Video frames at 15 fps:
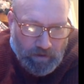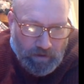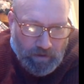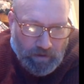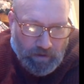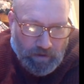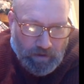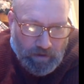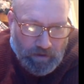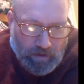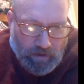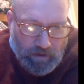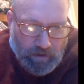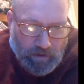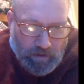
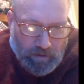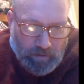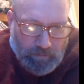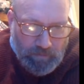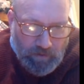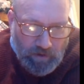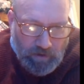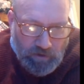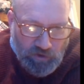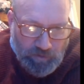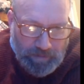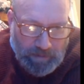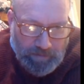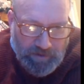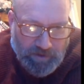You should
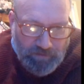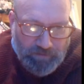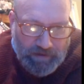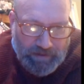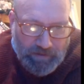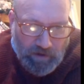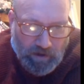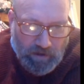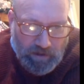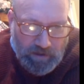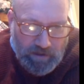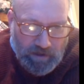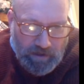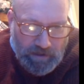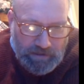be able to define the
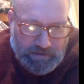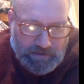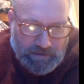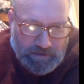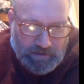Holocaust,